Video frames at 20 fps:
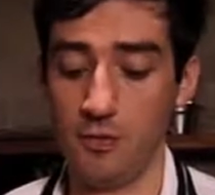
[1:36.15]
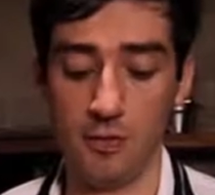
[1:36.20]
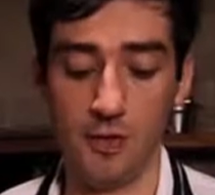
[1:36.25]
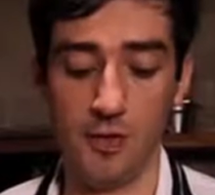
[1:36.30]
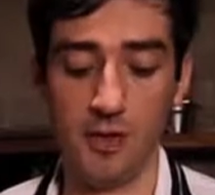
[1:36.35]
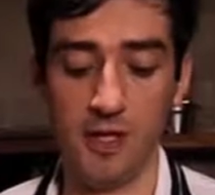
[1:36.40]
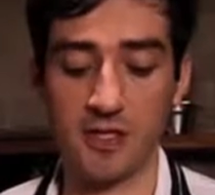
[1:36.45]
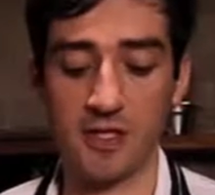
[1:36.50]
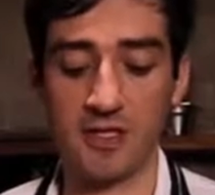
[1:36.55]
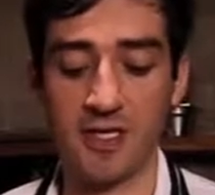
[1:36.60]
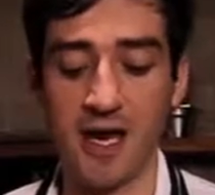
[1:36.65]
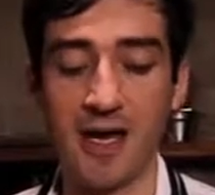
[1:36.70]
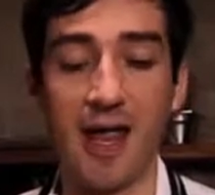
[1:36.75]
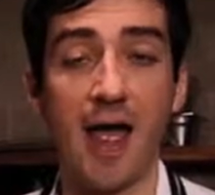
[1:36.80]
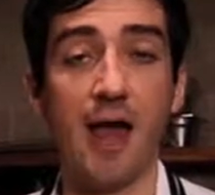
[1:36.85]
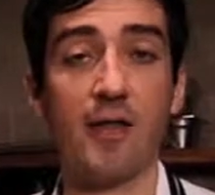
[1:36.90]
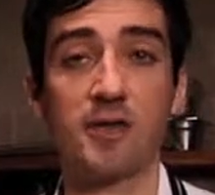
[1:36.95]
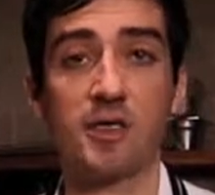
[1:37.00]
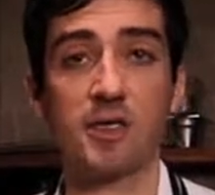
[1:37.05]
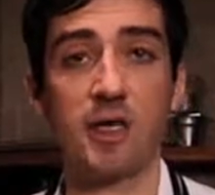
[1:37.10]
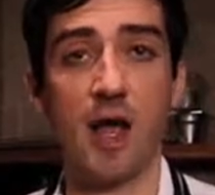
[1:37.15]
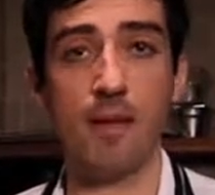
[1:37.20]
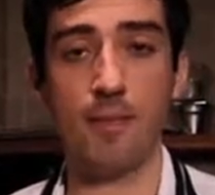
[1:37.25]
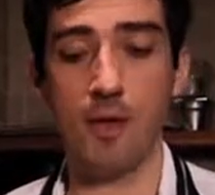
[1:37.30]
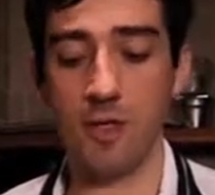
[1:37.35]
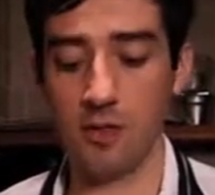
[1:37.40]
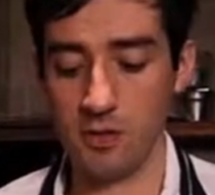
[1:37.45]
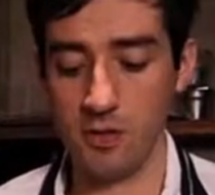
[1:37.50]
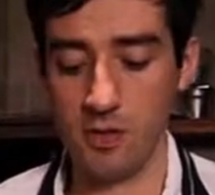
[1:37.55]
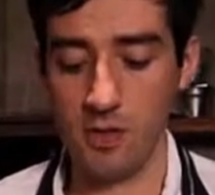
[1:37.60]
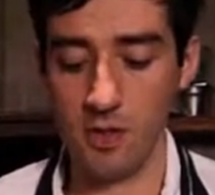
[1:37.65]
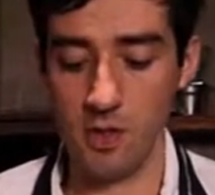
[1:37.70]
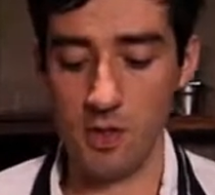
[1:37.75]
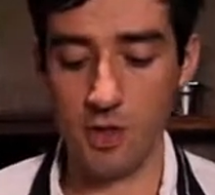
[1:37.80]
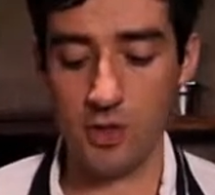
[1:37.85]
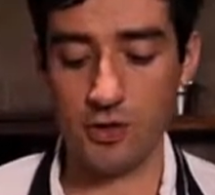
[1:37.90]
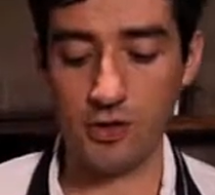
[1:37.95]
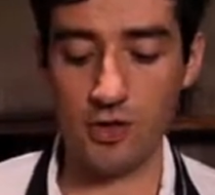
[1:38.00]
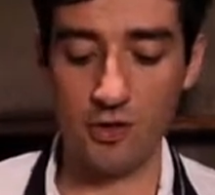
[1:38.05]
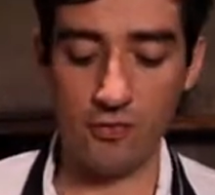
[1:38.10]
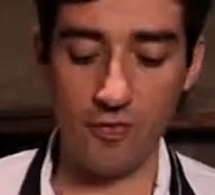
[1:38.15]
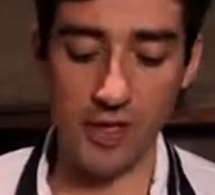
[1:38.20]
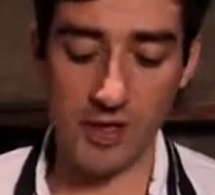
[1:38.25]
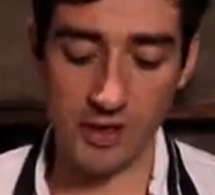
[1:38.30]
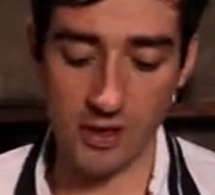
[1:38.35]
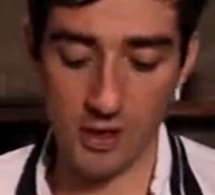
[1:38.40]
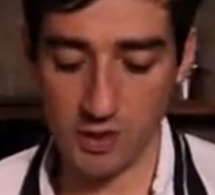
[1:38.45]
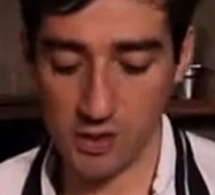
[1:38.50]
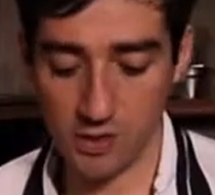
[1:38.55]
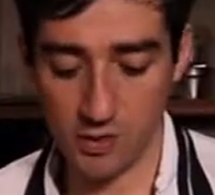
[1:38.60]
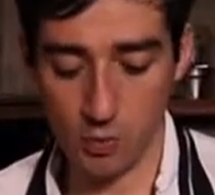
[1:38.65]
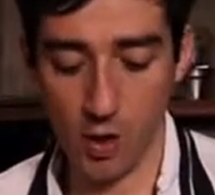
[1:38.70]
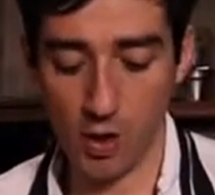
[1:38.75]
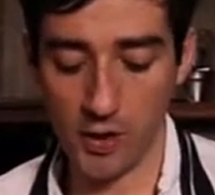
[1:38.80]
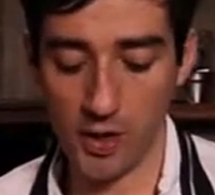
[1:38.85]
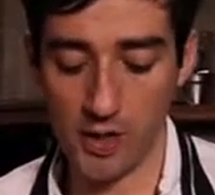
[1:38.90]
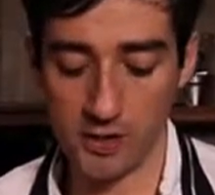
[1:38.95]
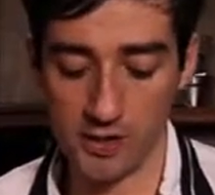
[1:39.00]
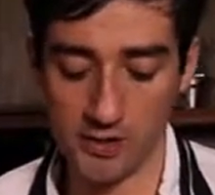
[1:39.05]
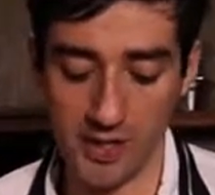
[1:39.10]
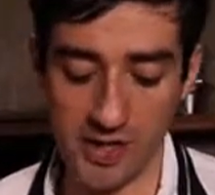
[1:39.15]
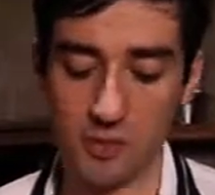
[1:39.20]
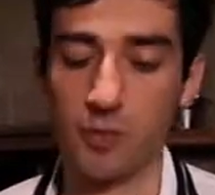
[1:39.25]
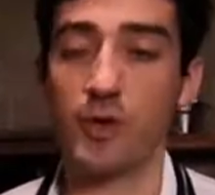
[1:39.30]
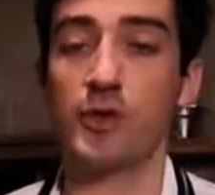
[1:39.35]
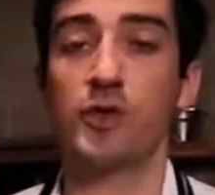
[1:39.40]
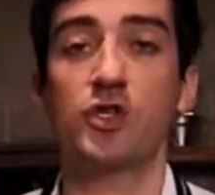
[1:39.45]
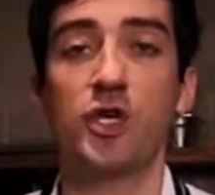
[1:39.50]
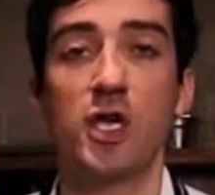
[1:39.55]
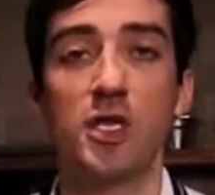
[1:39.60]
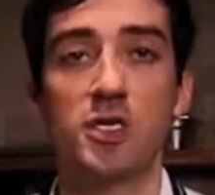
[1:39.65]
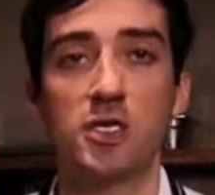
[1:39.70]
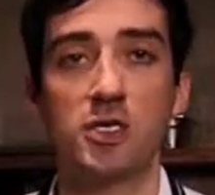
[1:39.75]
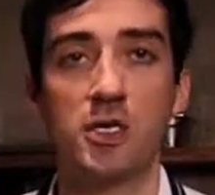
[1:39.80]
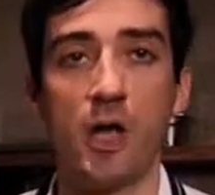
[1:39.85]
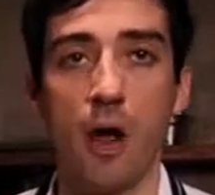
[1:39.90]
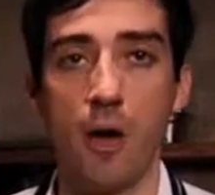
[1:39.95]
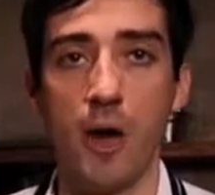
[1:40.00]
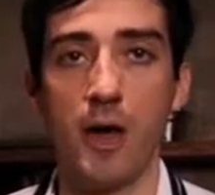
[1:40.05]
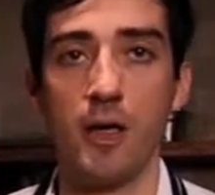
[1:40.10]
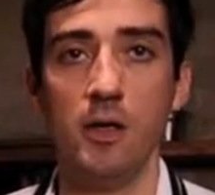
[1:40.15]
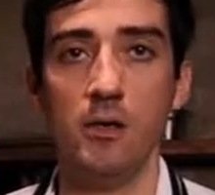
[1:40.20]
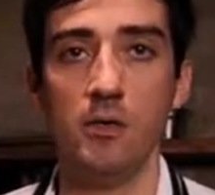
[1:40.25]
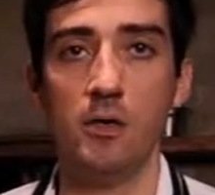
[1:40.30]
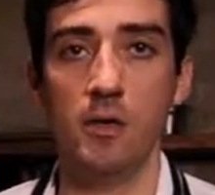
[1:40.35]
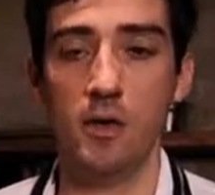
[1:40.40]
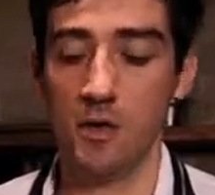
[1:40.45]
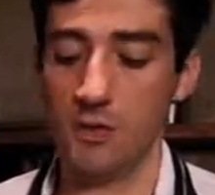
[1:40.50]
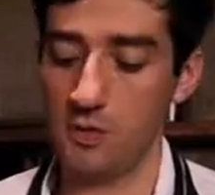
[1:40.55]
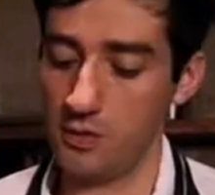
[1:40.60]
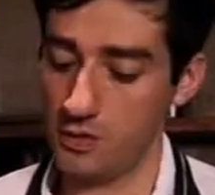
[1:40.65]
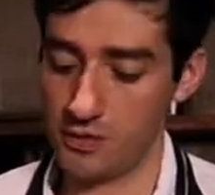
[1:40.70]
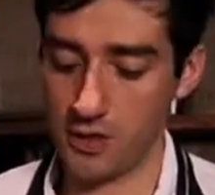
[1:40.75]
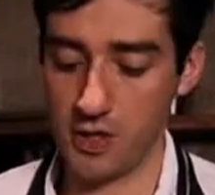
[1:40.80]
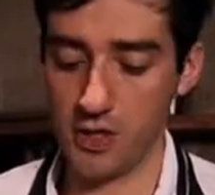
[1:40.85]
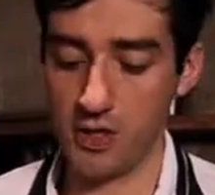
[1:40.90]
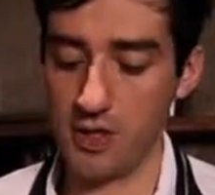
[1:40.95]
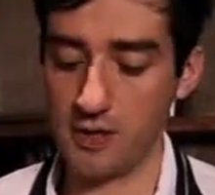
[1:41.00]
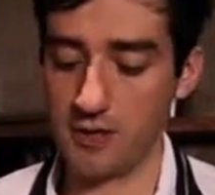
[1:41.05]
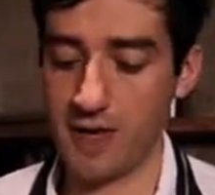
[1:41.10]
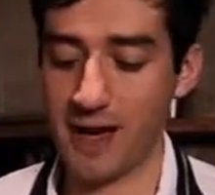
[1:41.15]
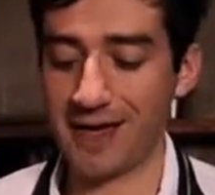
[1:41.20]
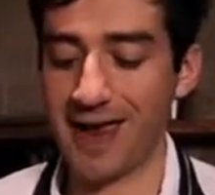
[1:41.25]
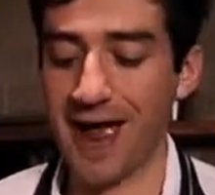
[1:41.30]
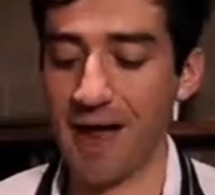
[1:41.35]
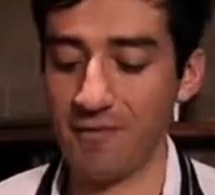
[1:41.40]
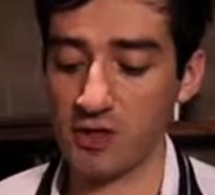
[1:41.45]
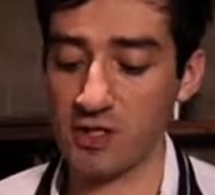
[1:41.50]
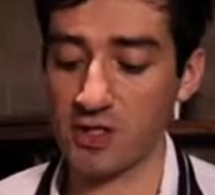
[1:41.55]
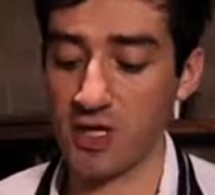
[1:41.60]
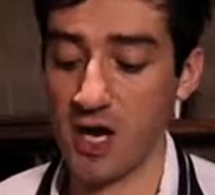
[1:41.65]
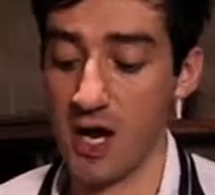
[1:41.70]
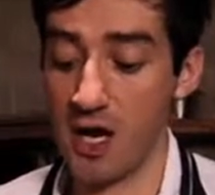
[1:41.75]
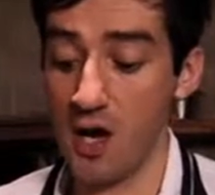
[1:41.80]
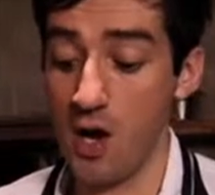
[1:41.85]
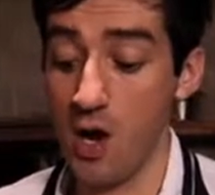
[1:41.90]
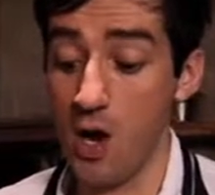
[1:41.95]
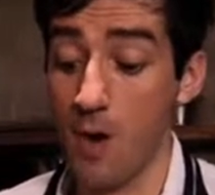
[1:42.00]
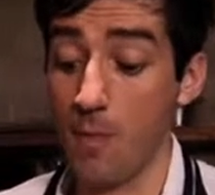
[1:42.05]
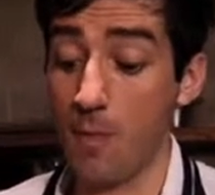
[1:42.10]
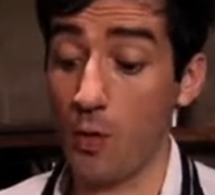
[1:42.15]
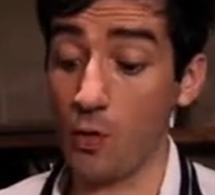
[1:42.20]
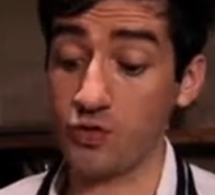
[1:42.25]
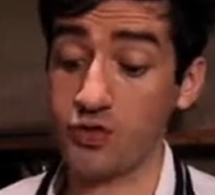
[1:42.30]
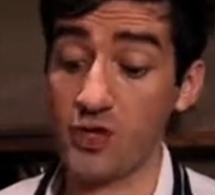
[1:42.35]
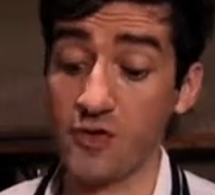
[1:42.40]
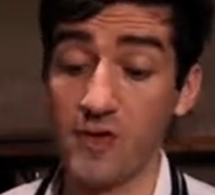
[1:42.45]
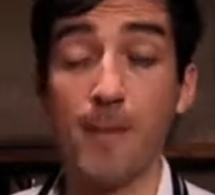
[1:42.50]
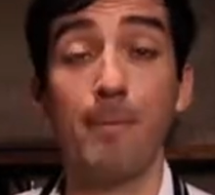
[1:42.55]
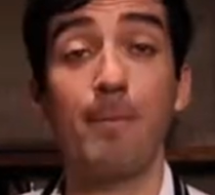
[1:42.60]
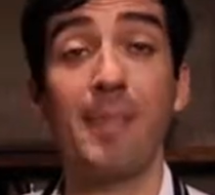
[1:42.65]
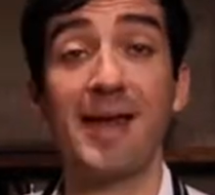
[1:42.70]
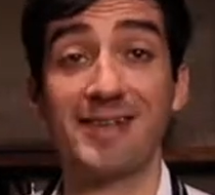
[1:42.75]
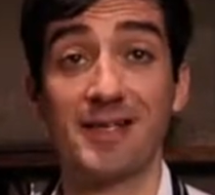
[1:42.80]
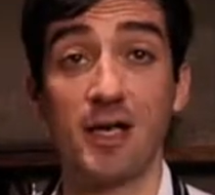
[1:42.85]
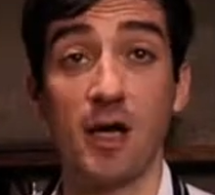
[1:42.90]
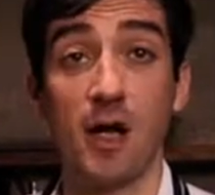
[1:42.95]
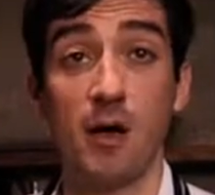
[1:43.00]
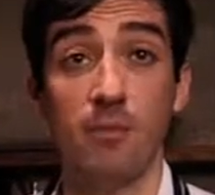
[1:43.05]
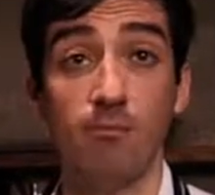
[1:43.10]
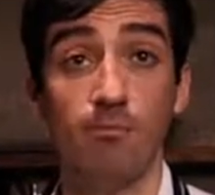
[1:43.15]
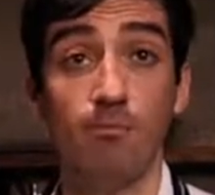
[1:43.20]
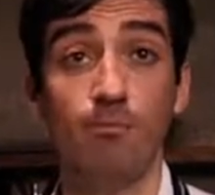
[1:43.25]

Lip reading: You need to take out the stamen. 2 reasons. One is that's where the cheese is going, so you need that cavity, but also they're bitter.